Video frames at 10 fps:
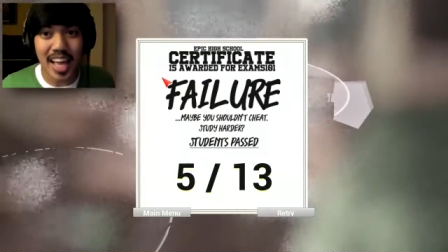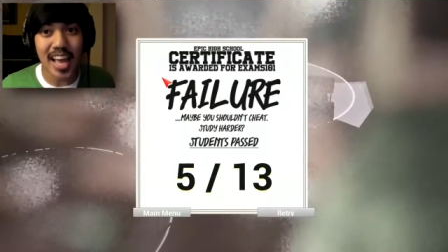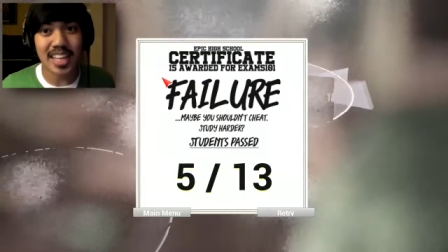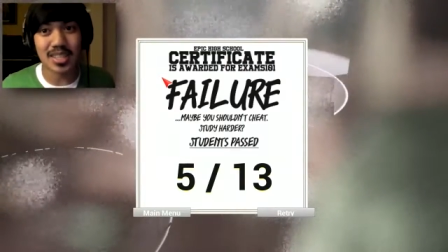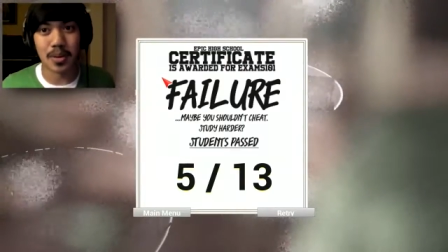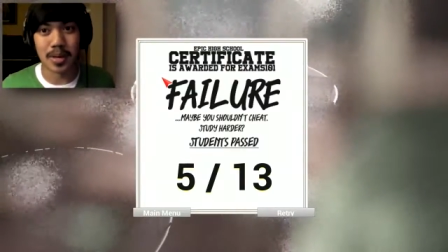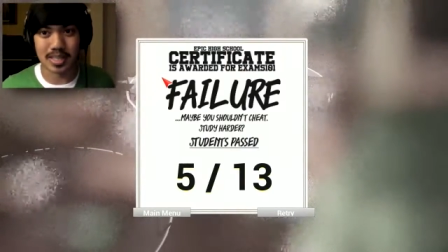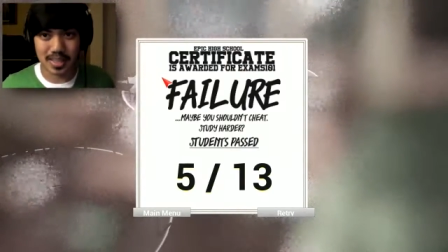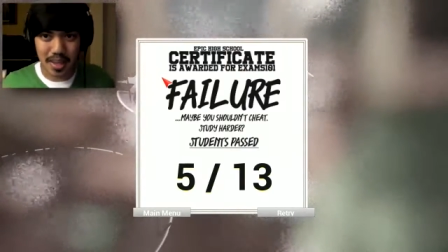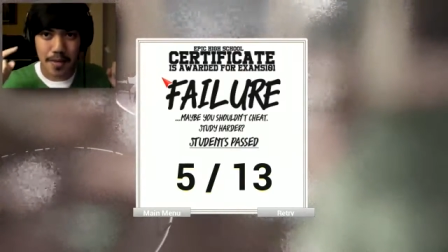And as
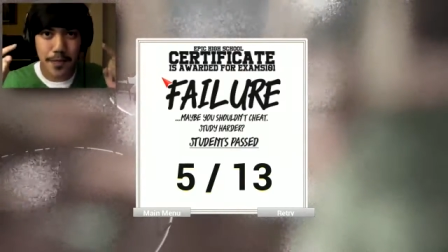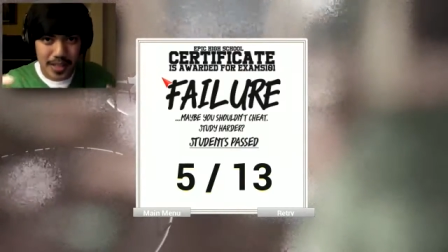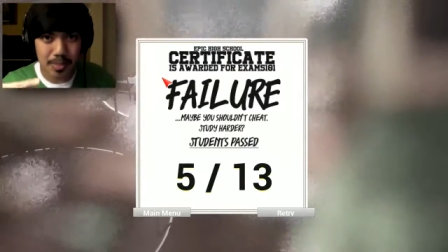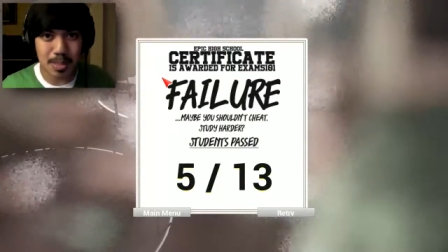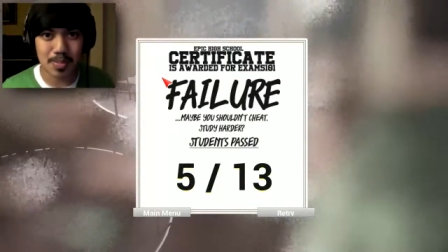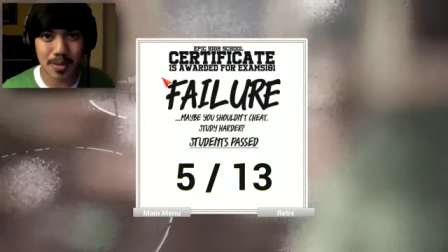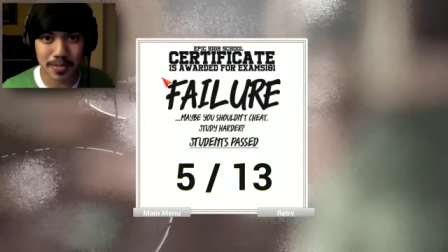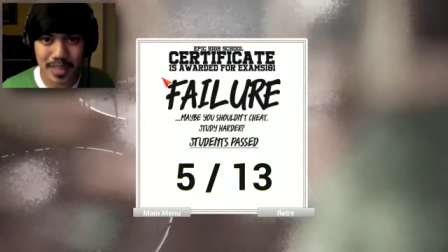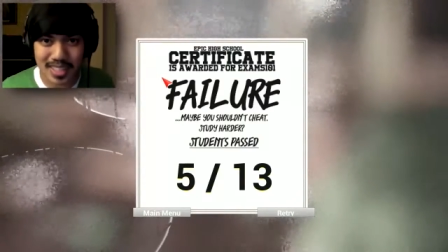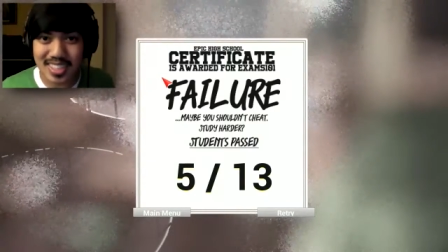always, fight the beast, my
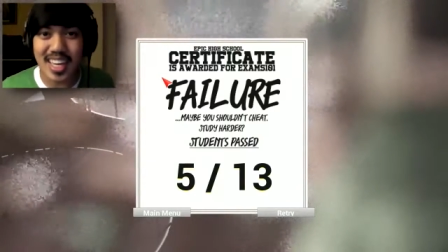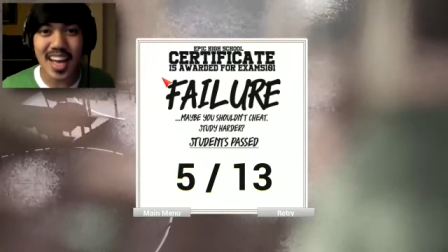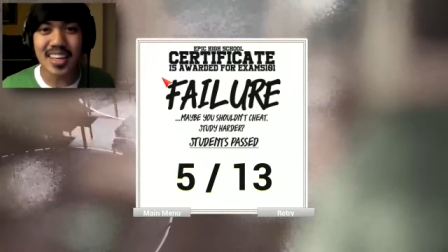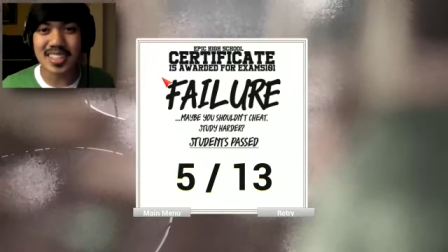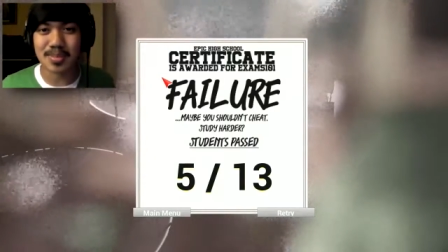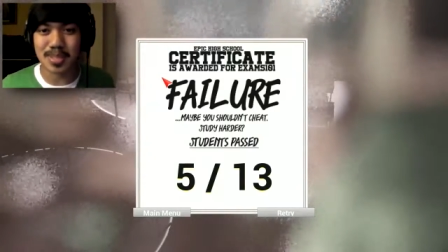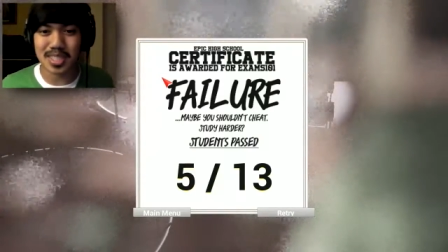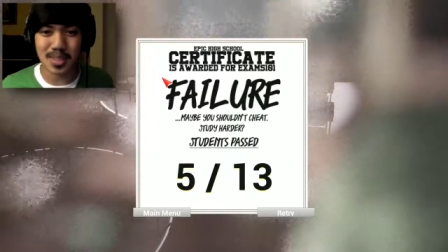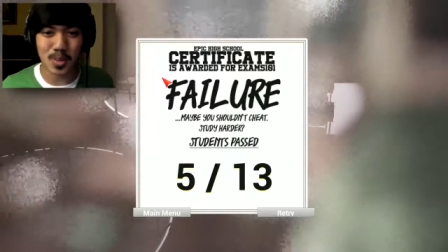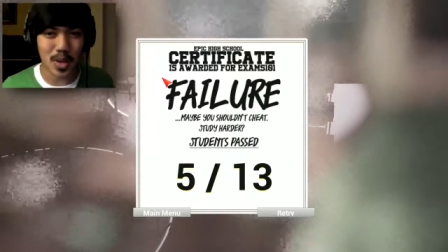friends. Stay awesome.
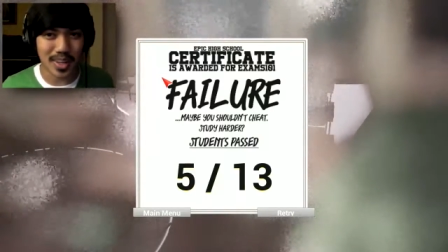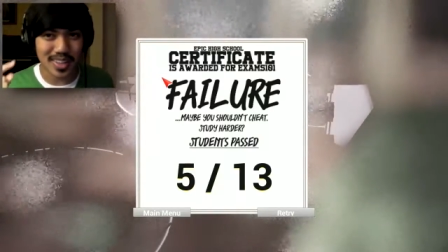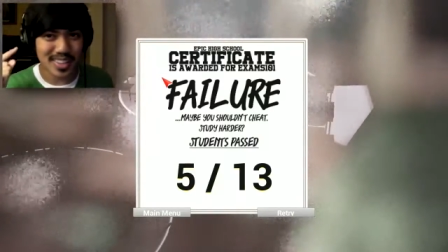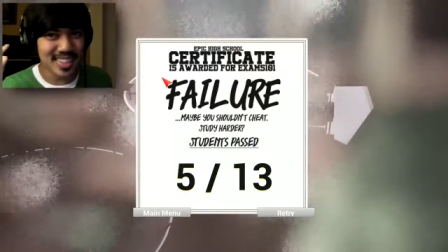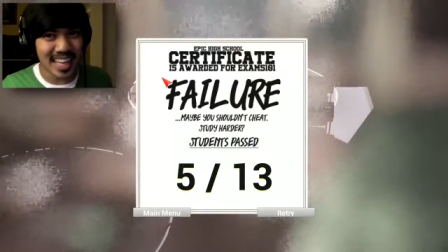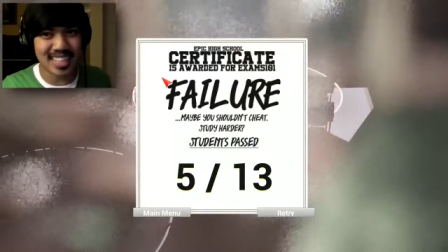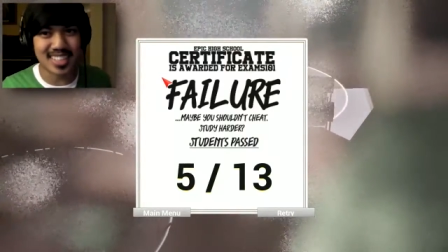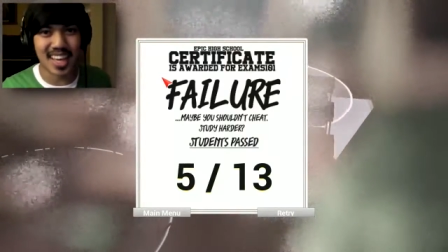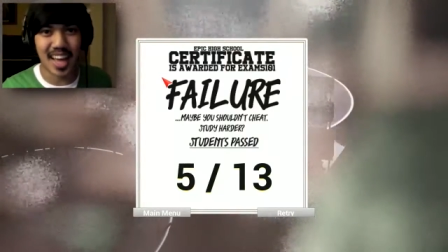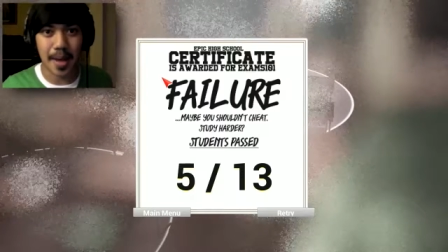See you all next
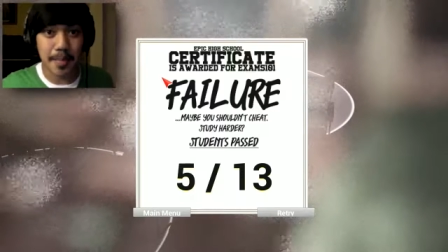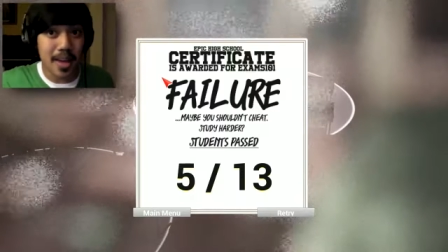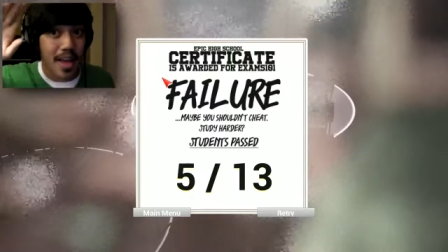time.